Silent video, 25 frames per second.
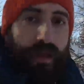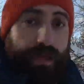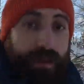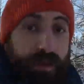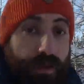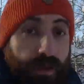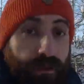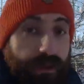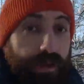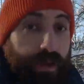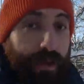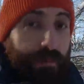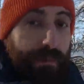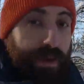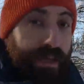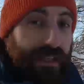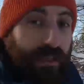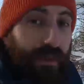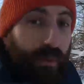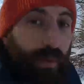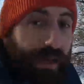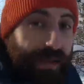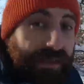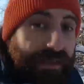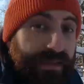So from the
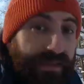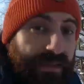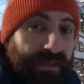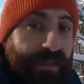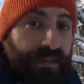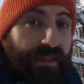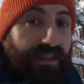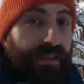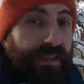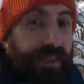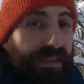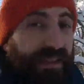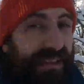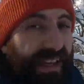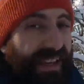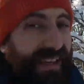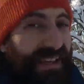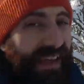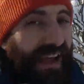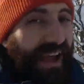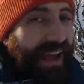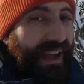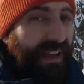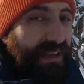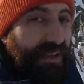impatient ones, the DJI
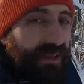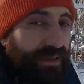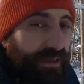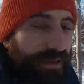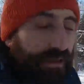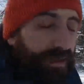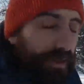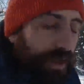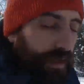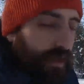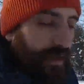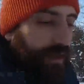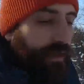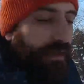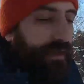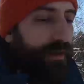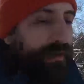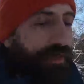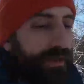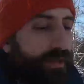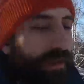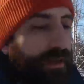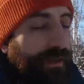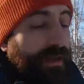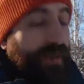Action
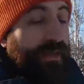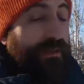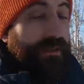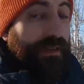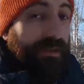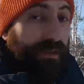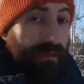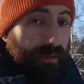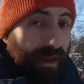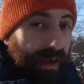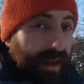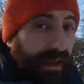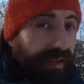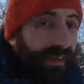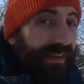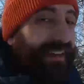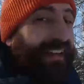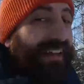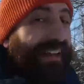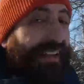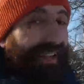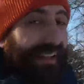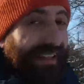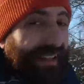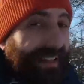is a great
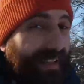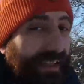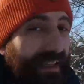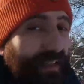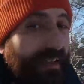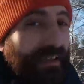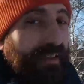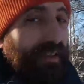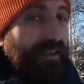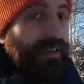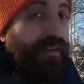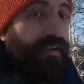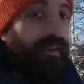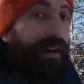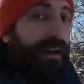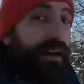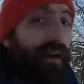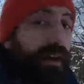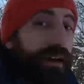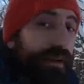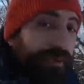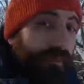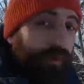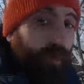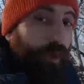little
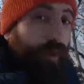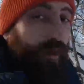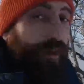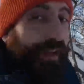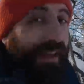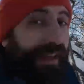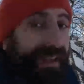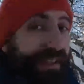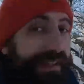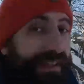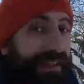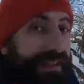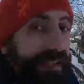4K